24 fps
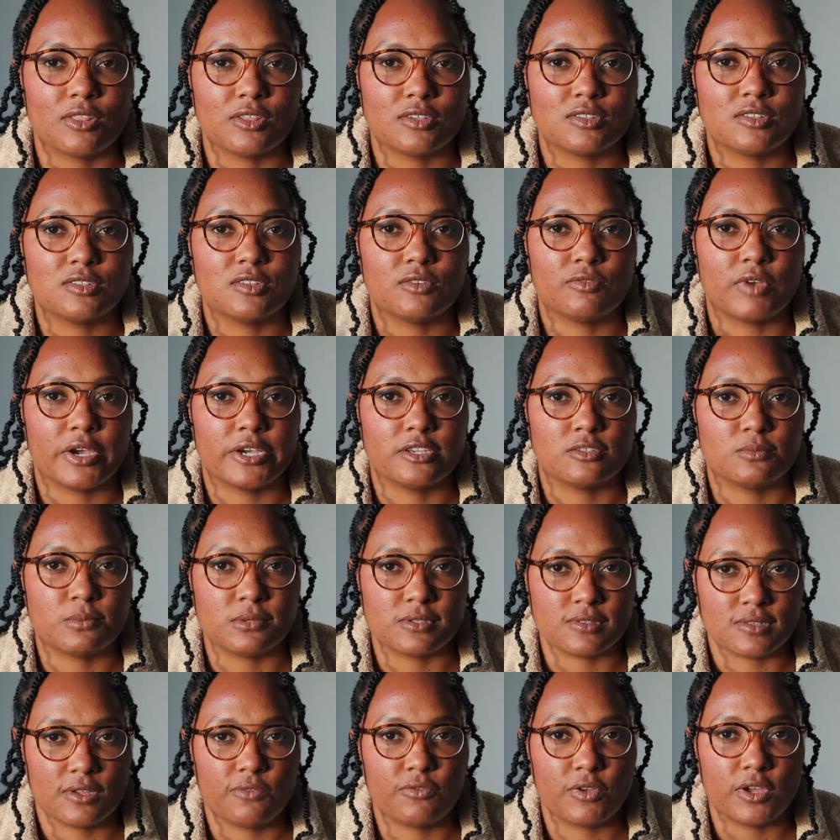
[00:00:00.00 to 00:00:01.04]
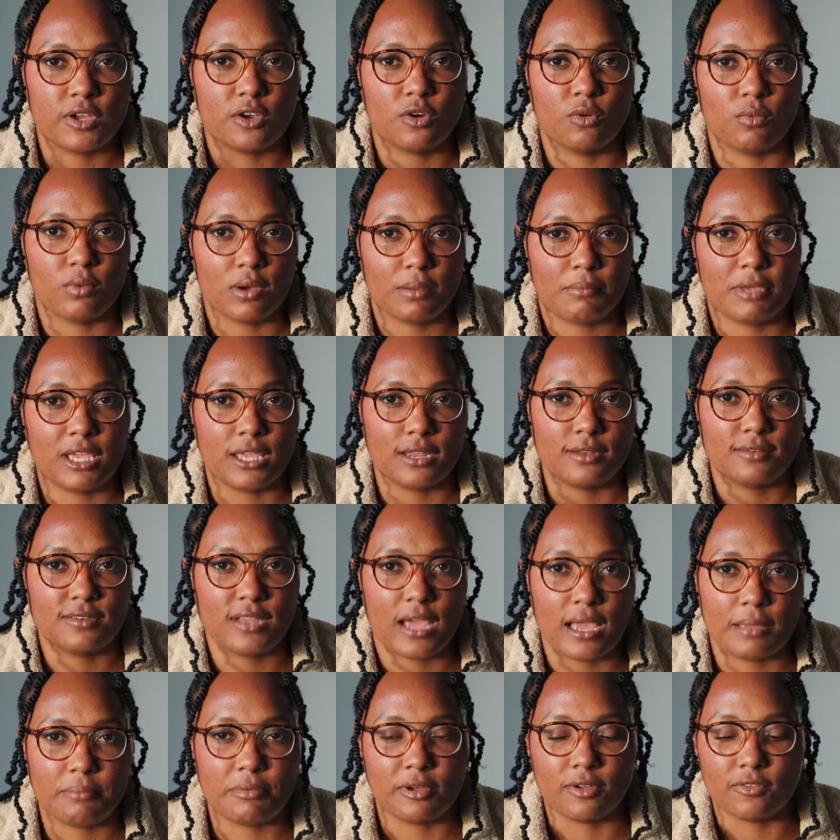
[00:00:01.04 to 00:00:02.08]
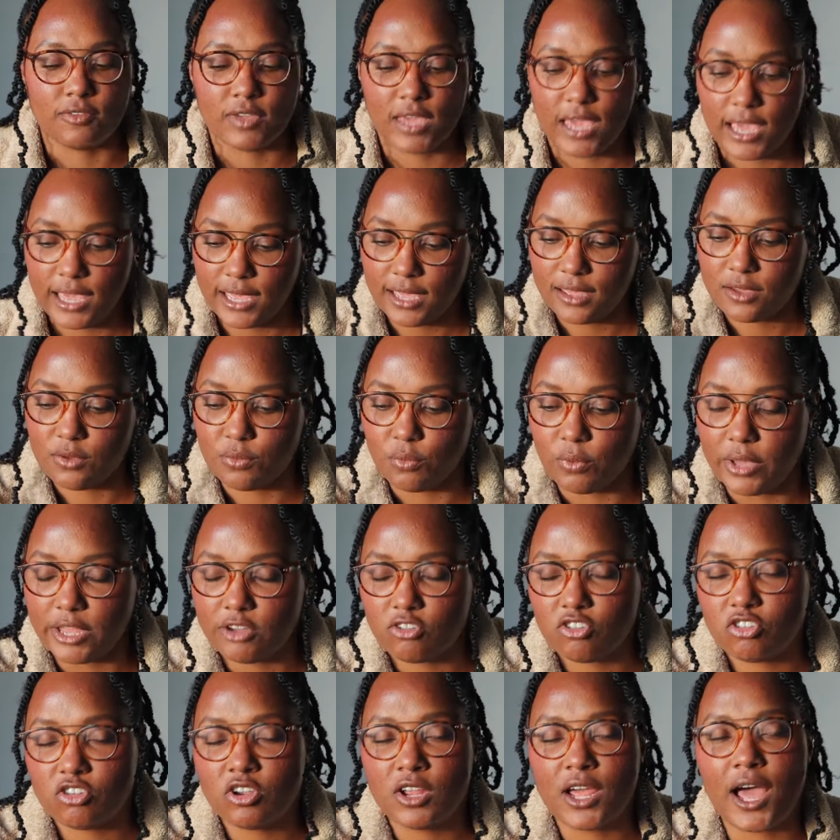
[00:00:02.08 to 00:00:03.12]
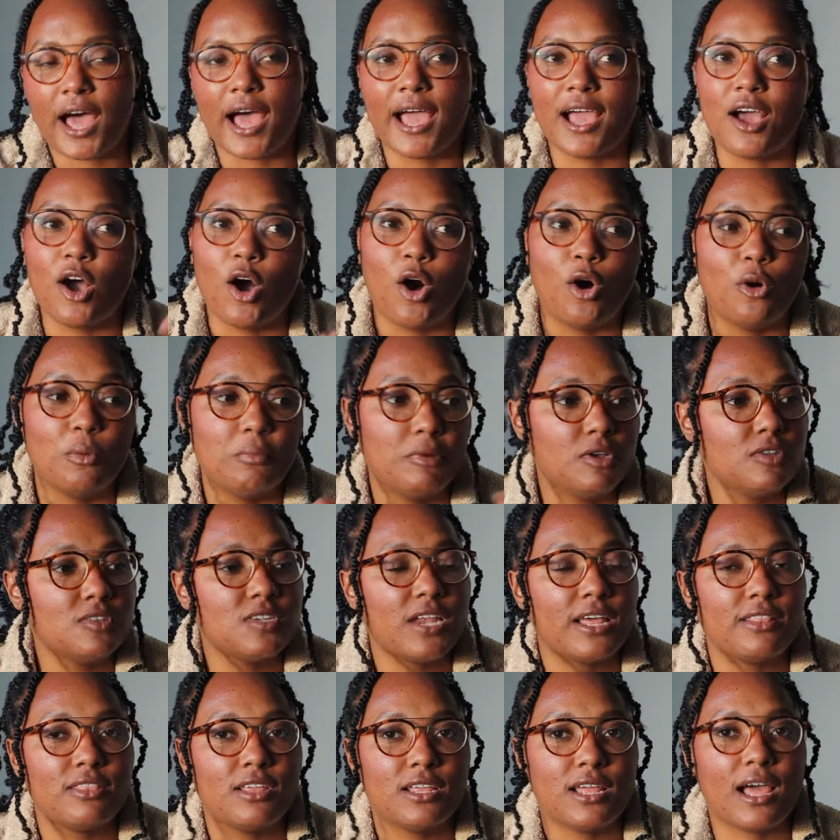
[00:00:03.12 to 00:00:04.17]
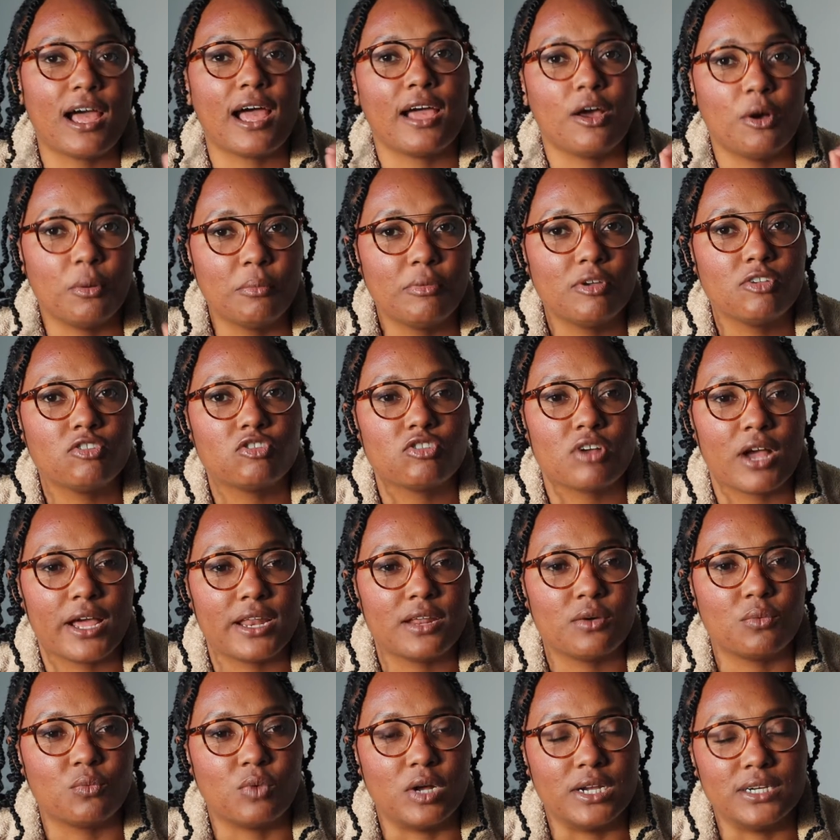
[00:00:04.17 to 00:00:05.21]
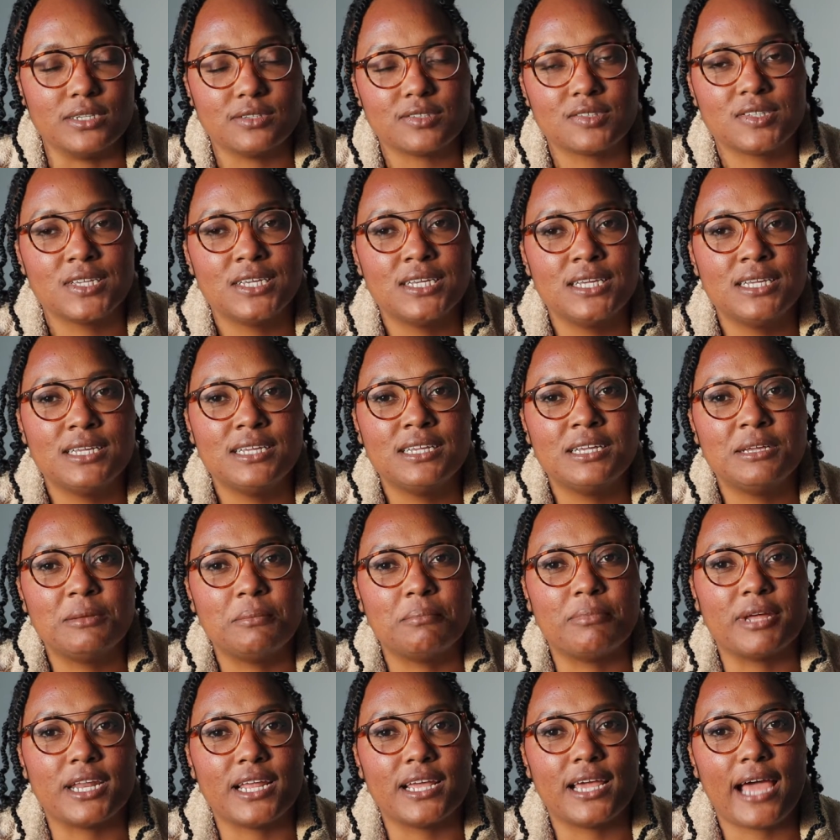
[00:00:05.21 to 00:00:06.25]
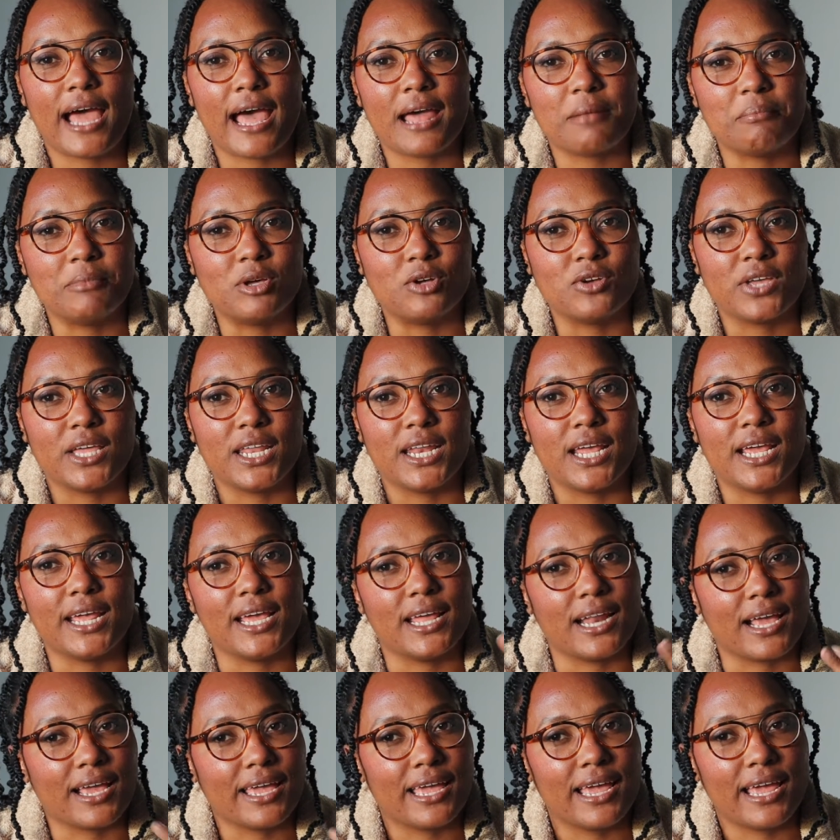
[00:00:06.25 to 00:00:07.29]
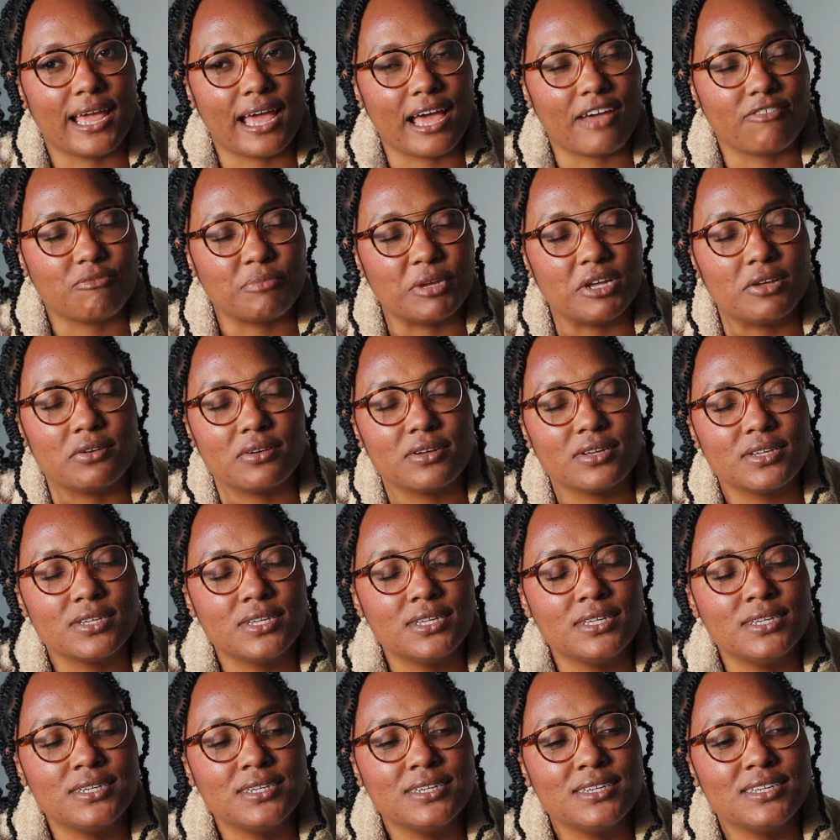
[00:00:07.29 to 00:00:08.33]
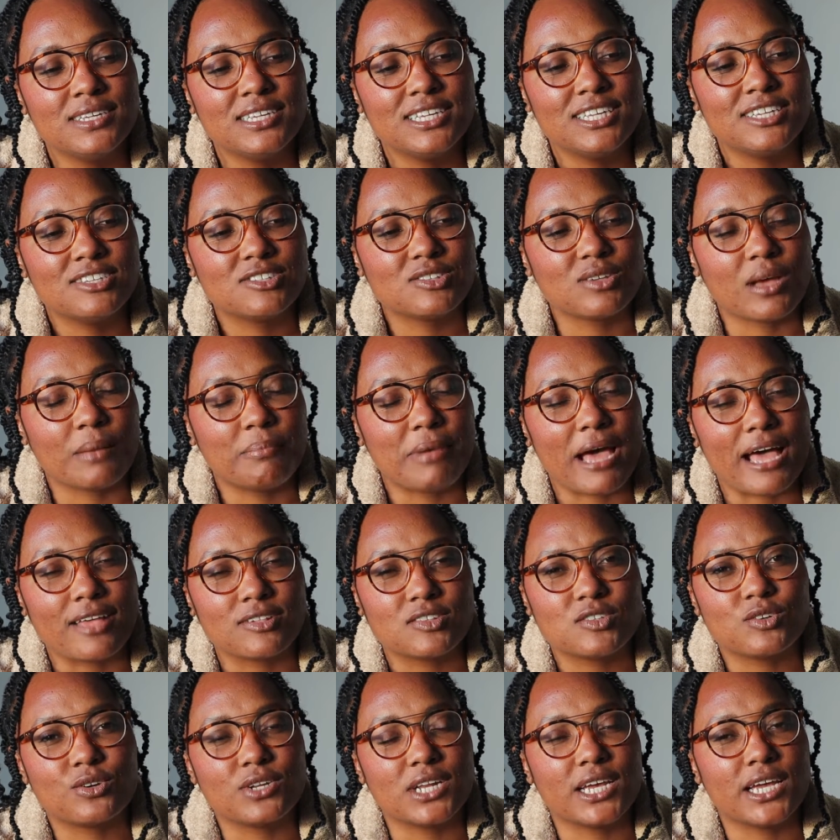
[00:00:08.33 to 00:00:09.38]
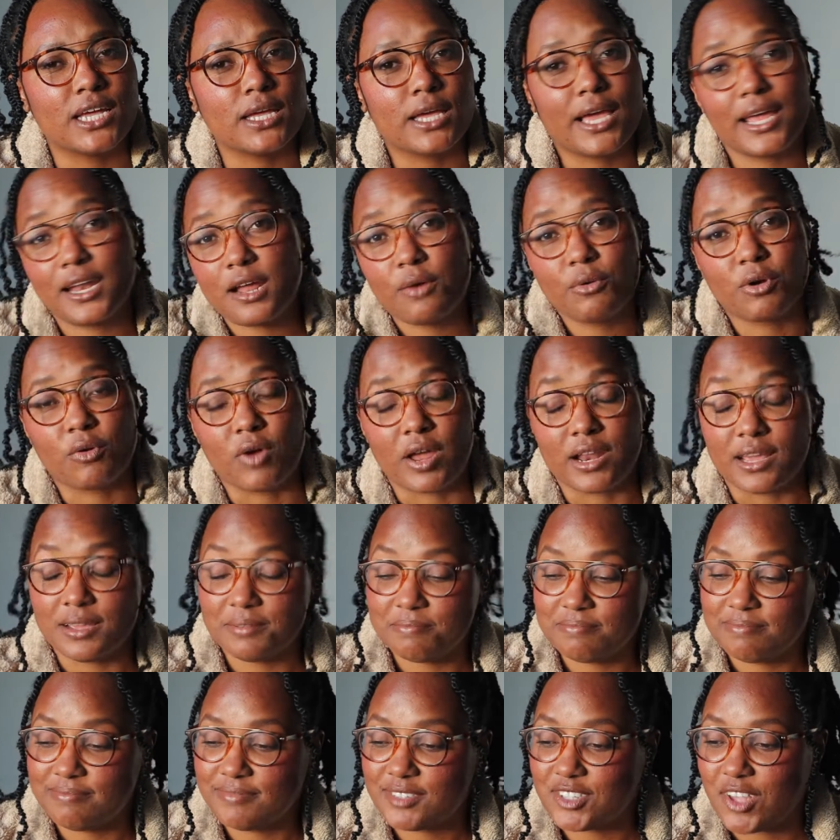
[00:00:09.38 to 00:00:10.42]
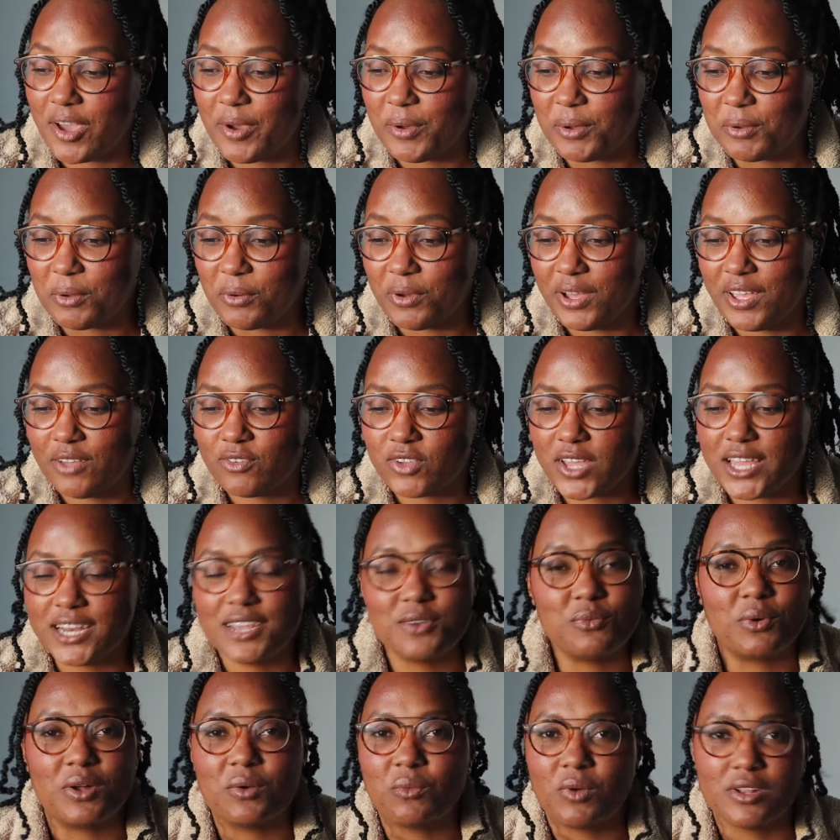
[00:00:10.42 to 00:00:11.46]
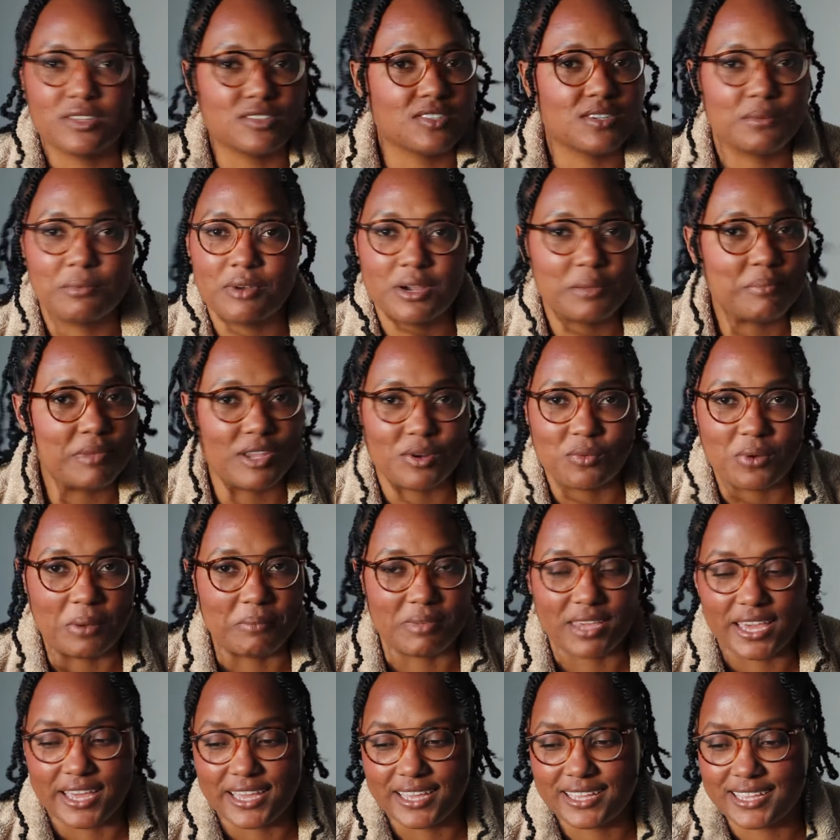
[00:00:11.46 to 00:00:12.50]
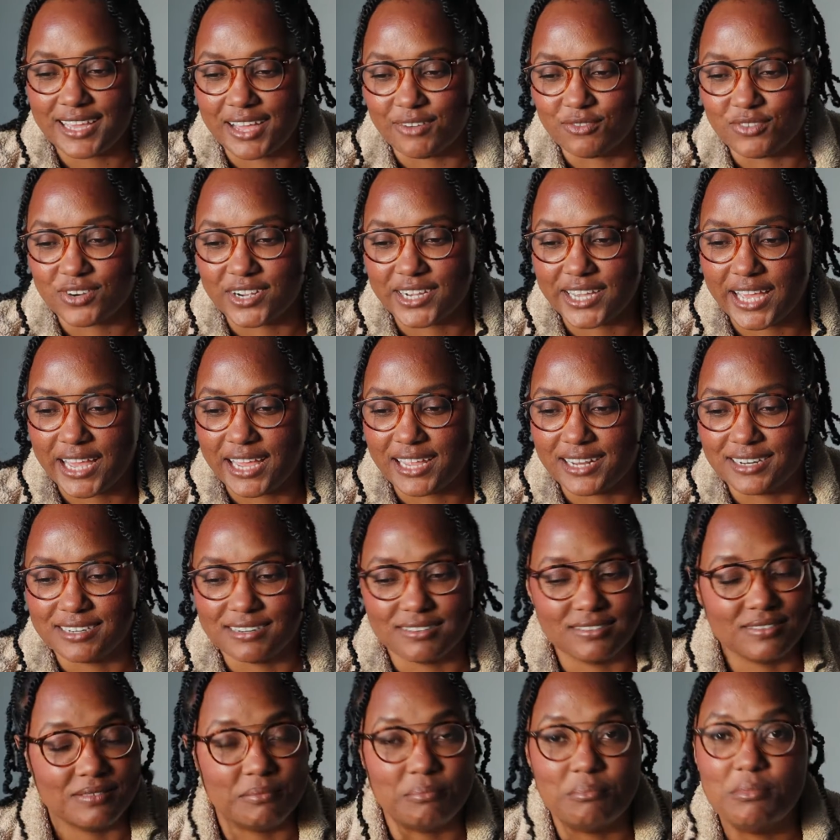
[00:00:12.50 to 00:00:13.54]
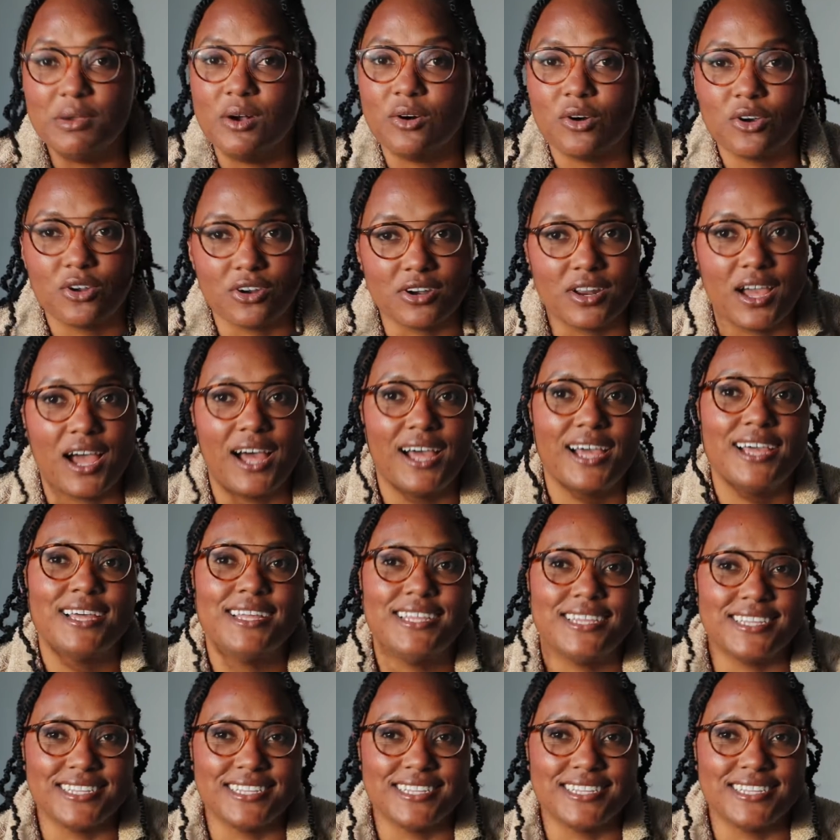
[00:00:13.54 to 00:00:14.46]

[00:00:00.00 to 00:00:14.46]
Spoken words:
this is a very specific Caribbean type of cake, which I almost tried it once, but it had milk in it and I can't have milk. So I passed on it and I regret it. So if anyone wants to bring me a rum cake ever again, milk or not,